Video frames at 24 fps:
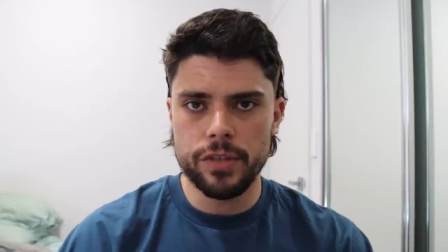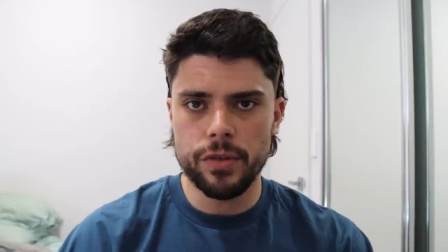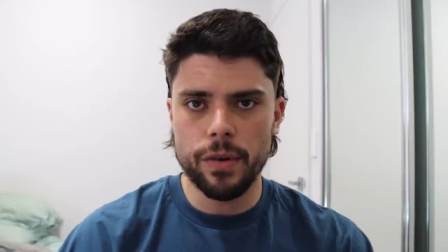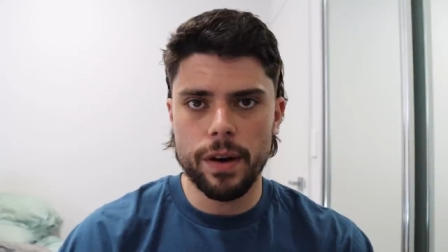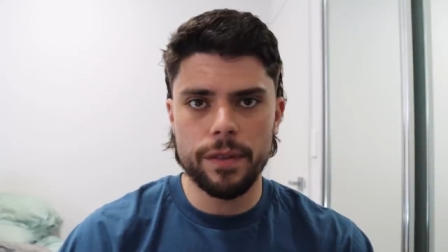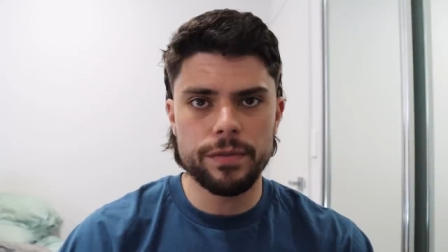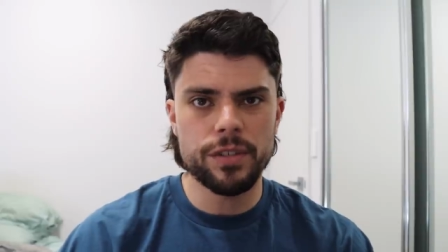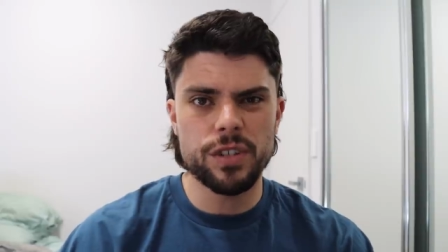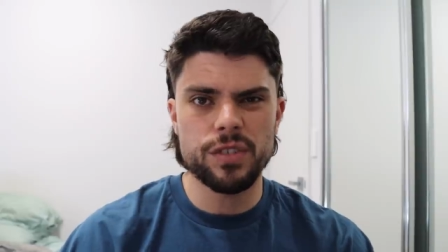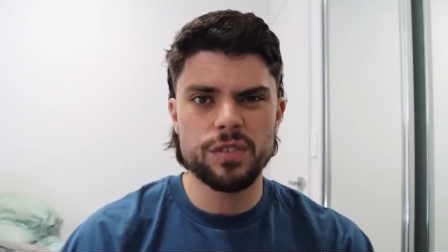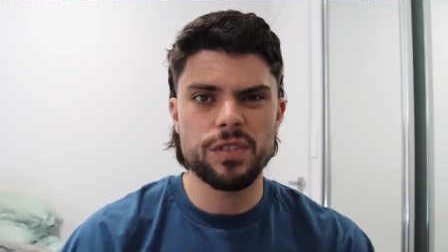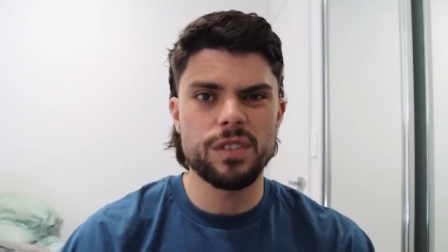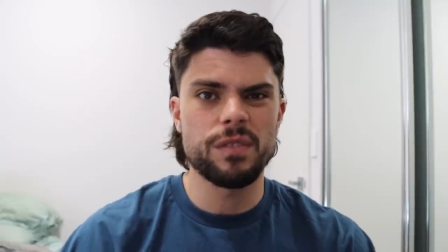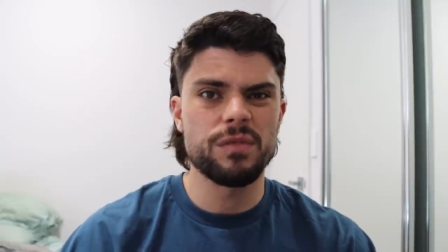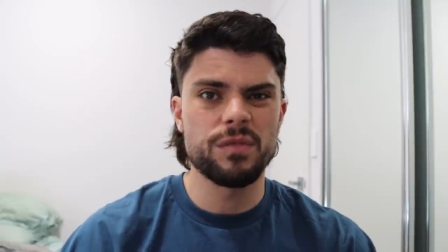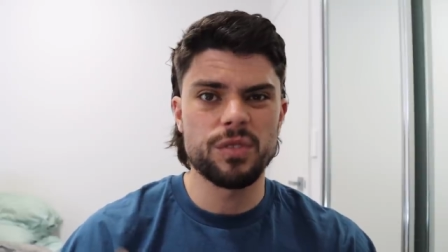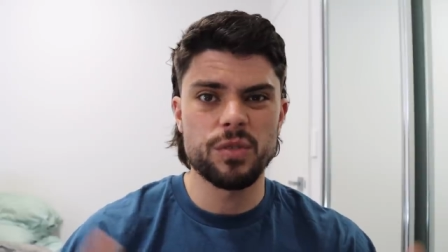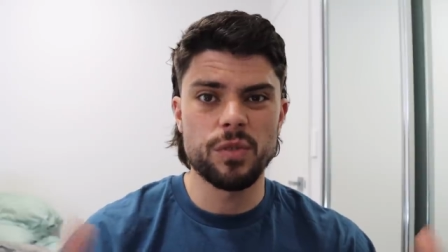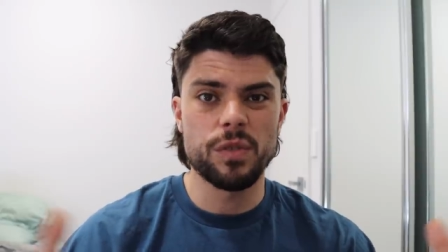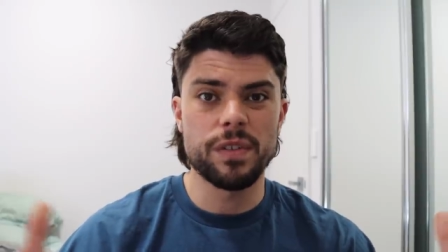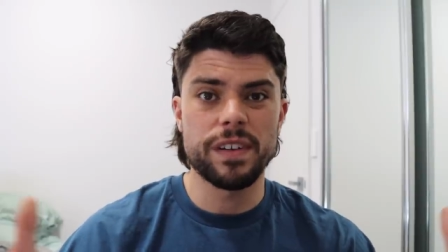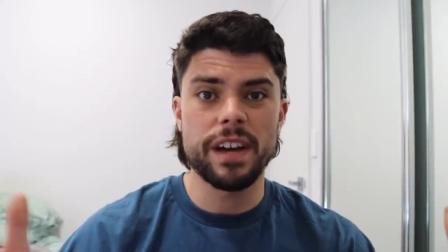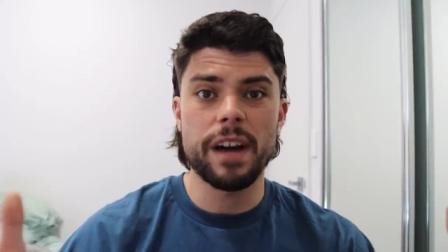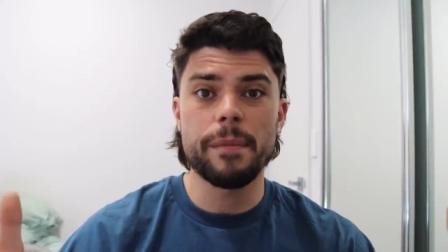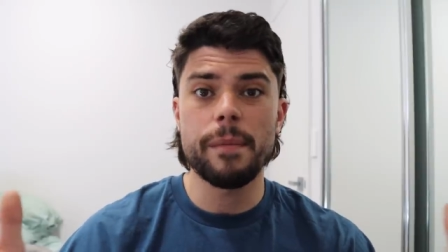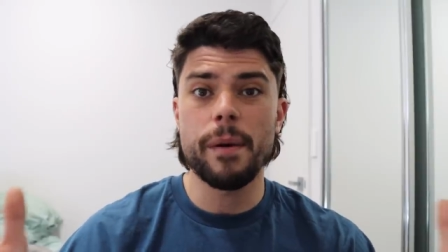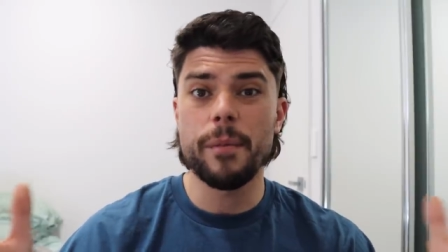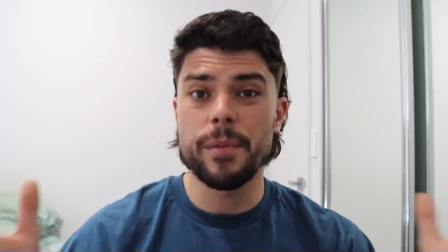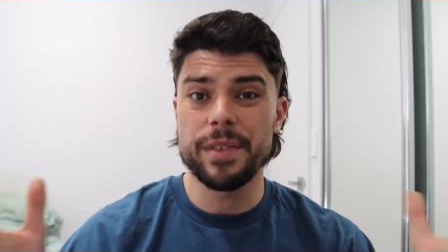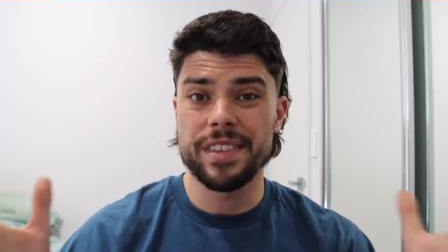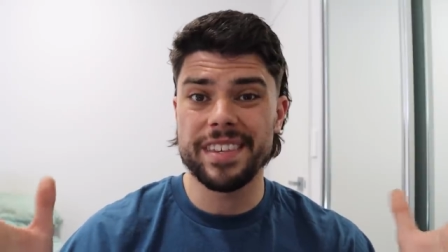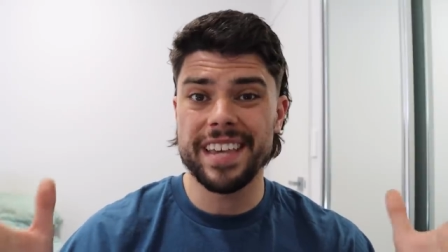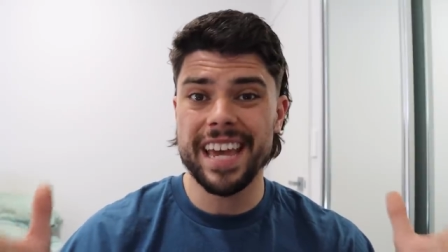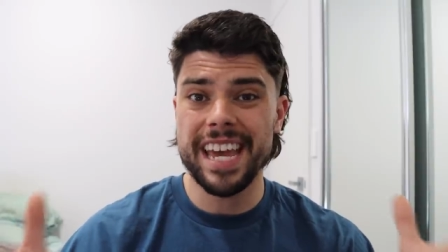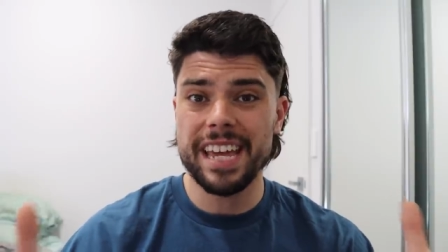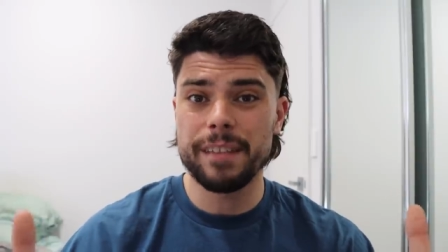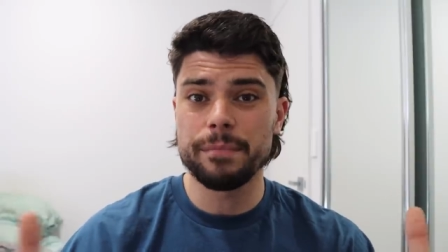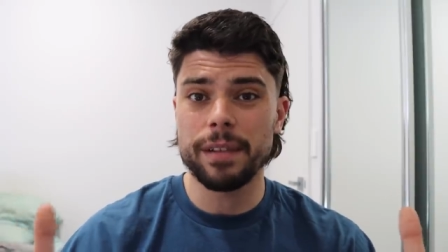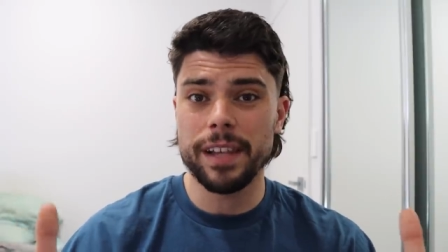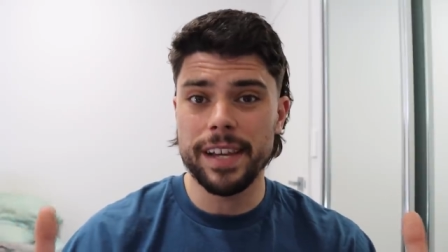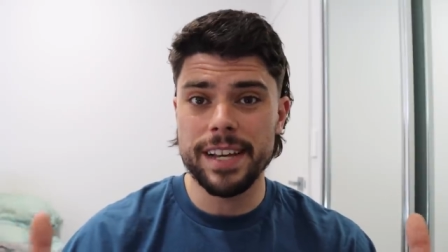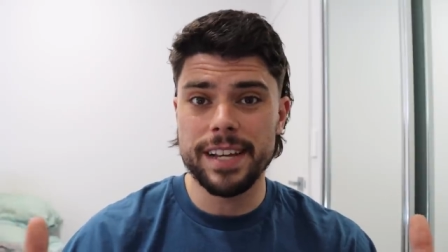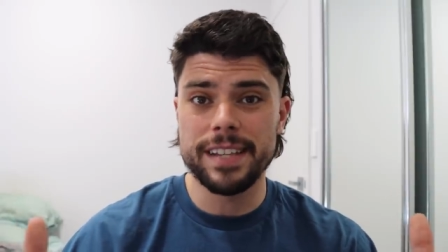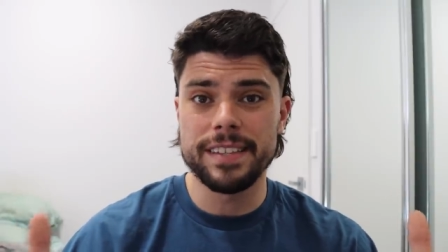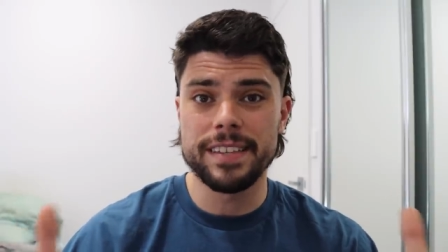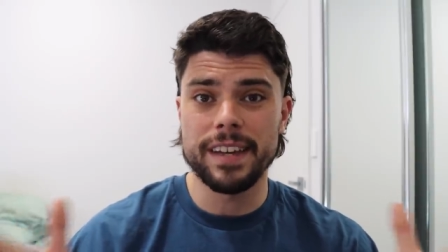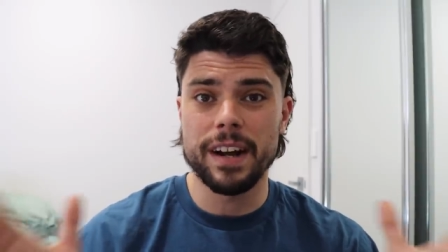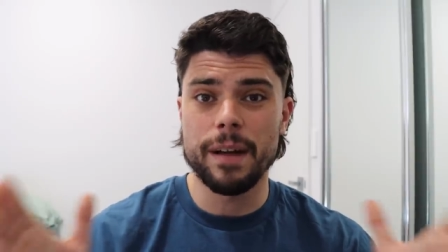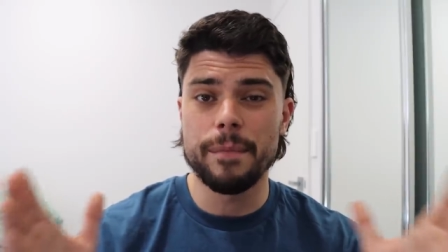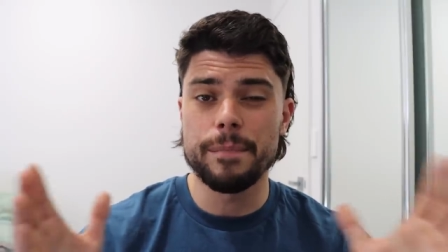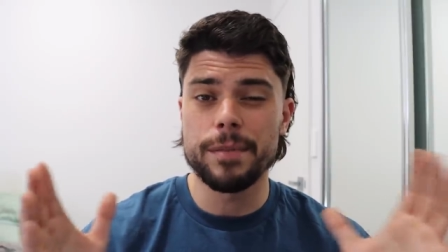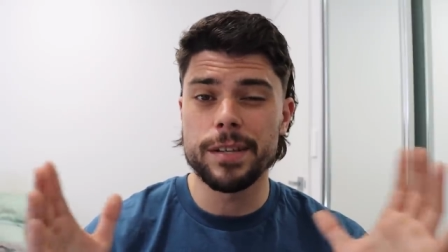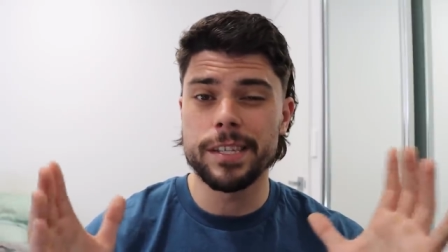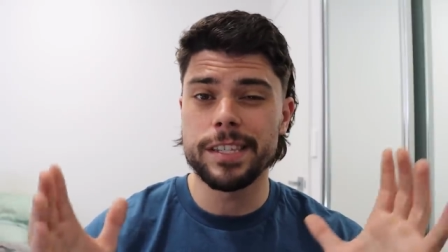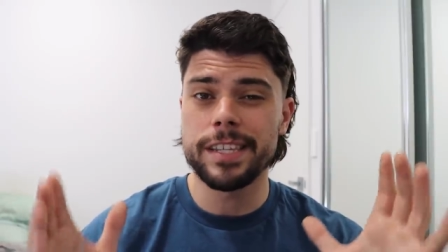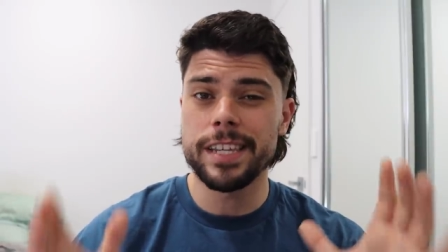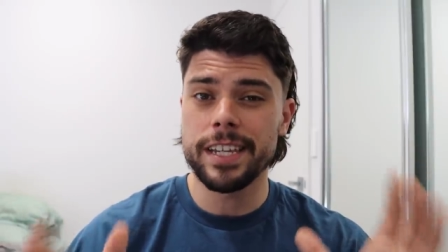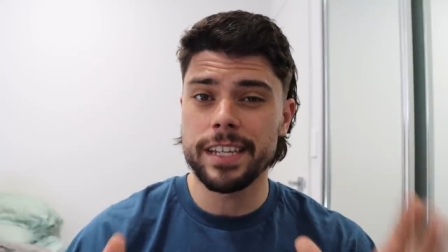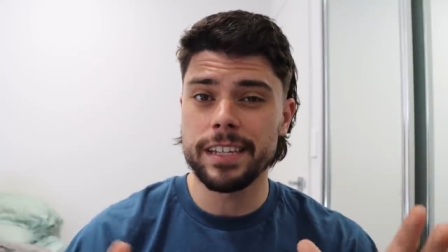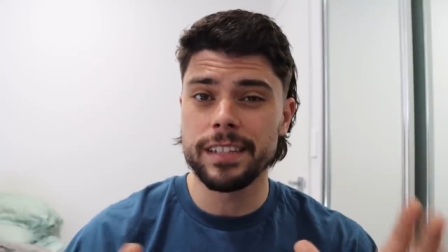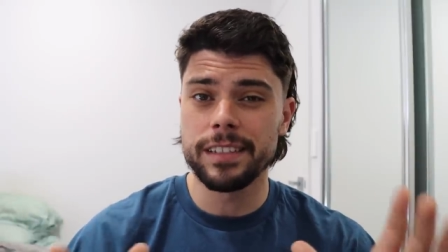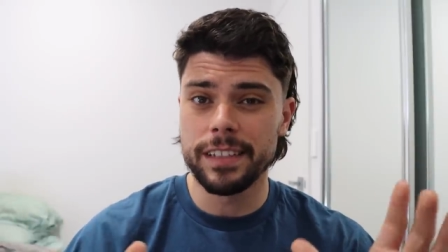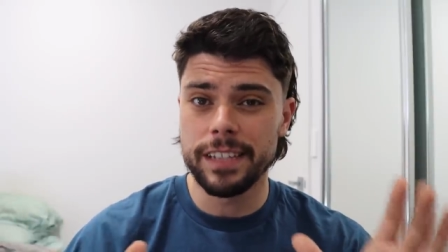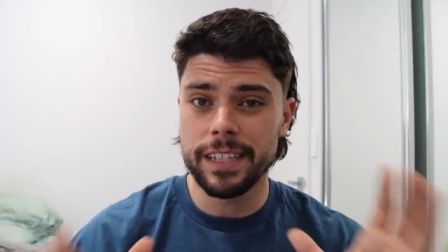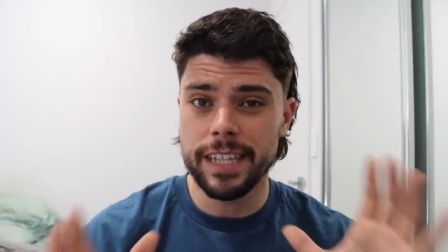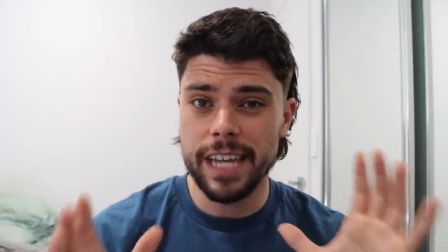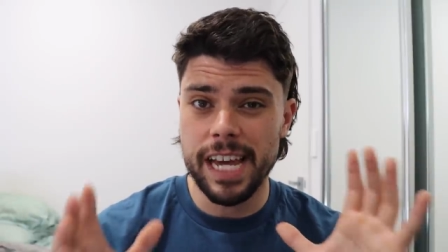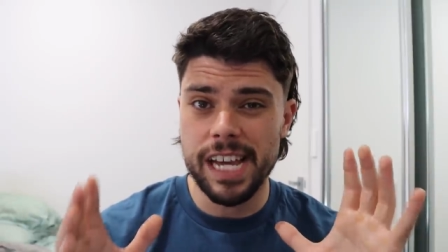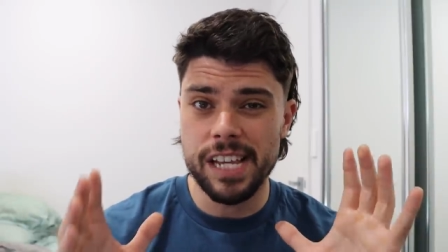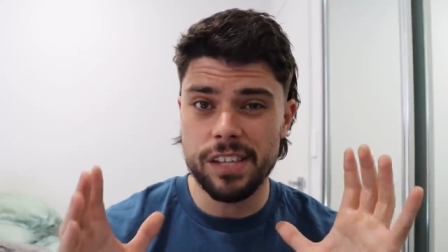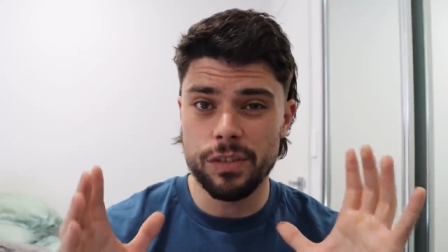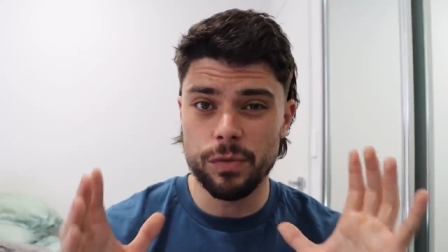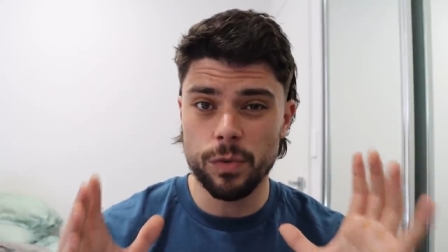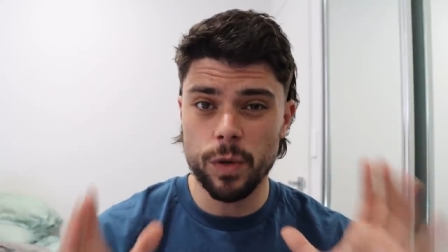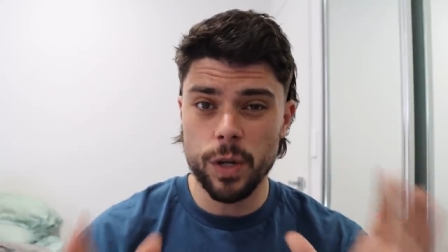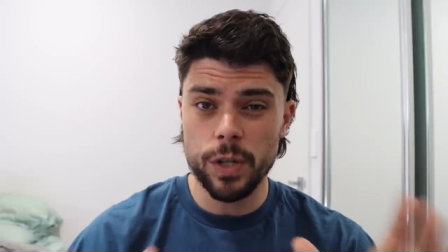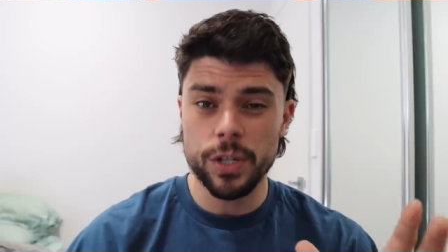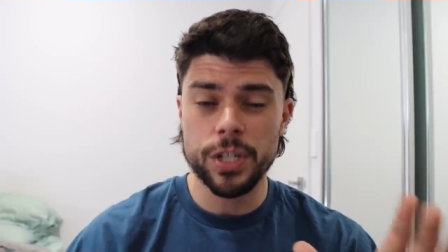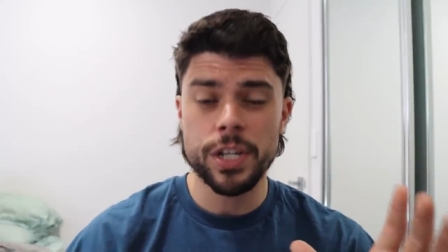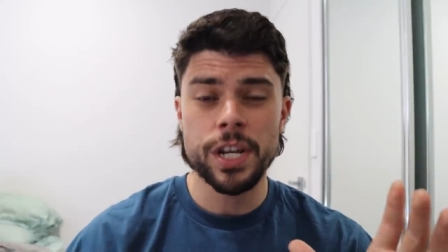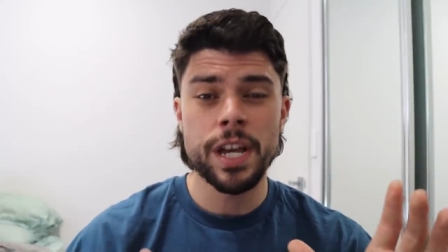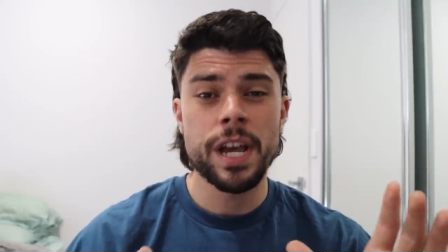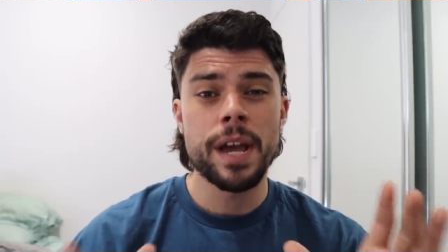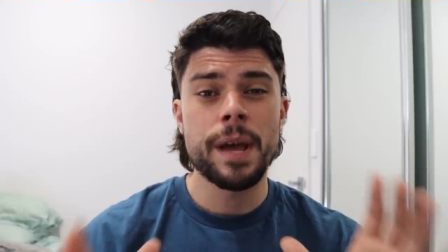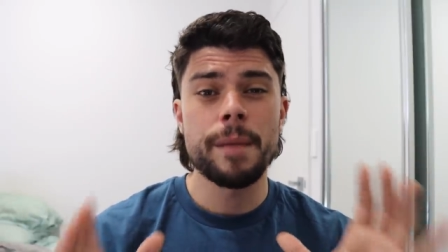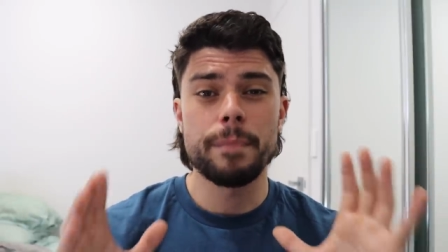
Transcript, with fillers: So I've just sort of come up with 10 players that I'm particularly keen to watch,